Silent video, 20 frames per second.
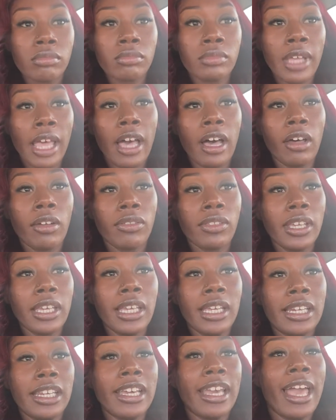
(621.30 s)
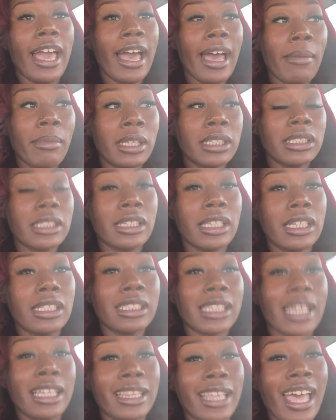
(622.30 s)
healthy eating habits and things
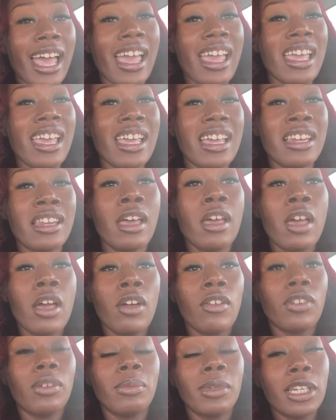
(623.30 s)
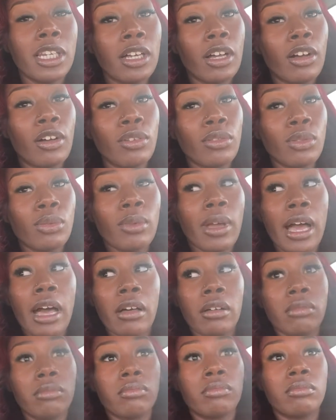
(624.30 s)
like that, and for me to go
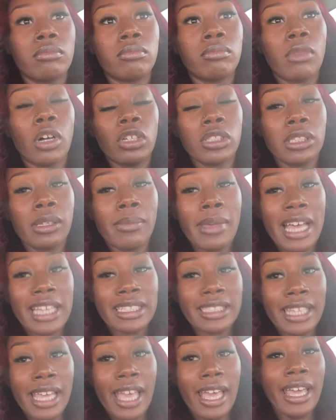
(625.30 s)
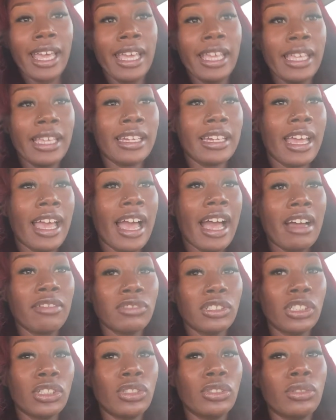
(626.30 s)
throughout most of my day in the
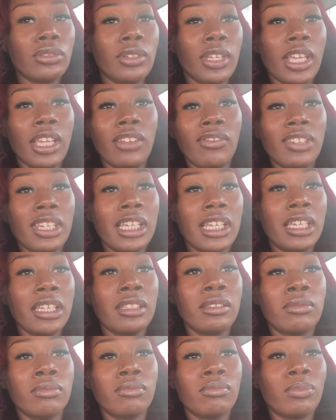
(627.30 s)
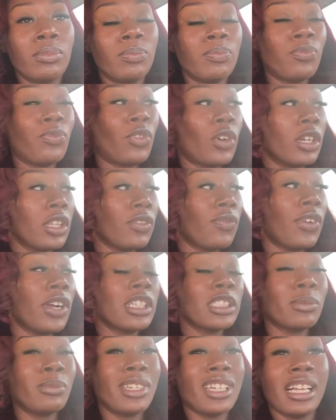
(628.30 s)
afternoon, evening for the
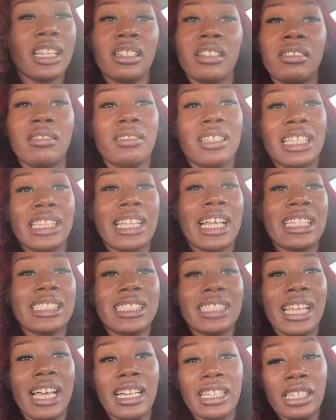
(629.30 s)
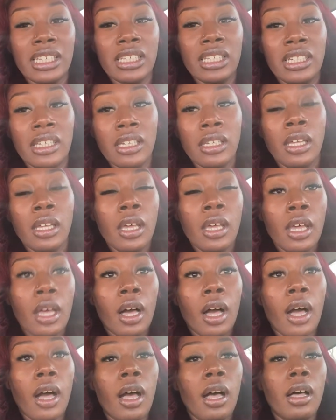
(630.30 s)
first meal, I know that that's not good.
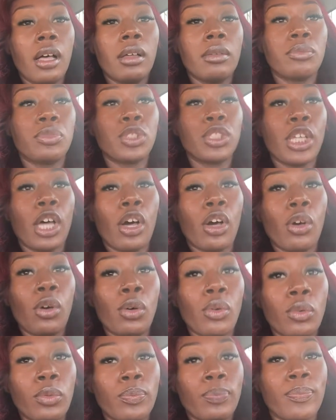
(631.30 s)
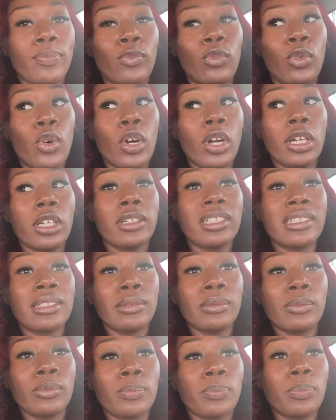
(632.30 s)
Um so water,
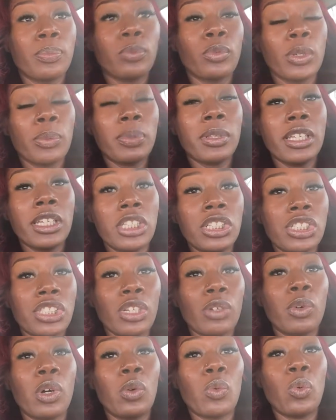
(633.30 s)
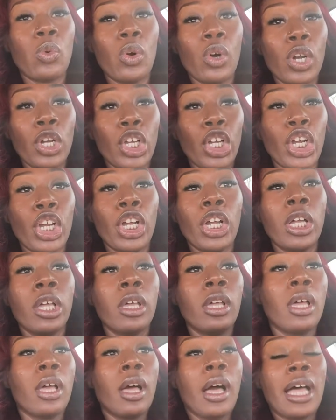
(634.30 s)
replenishing with water.
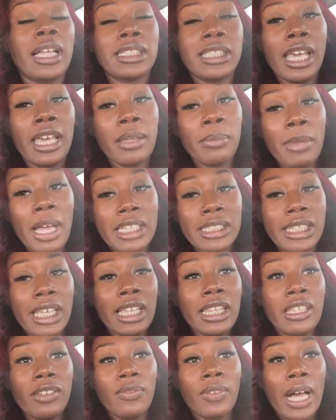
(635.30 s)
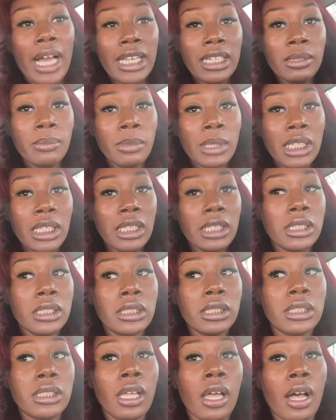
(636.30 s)
I take my daily
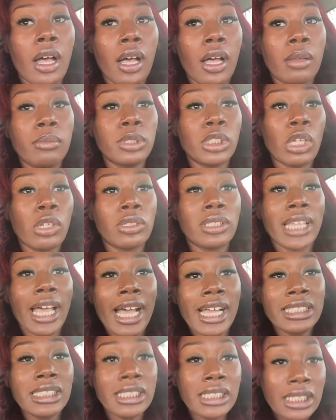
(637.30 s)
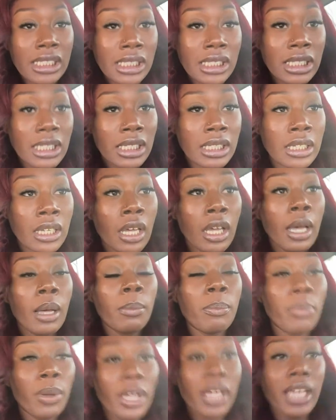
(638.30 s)
vitamins, um so that's good,
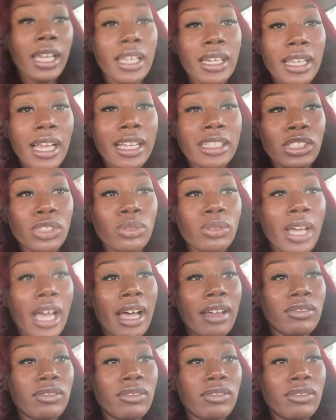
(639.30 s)
but I do have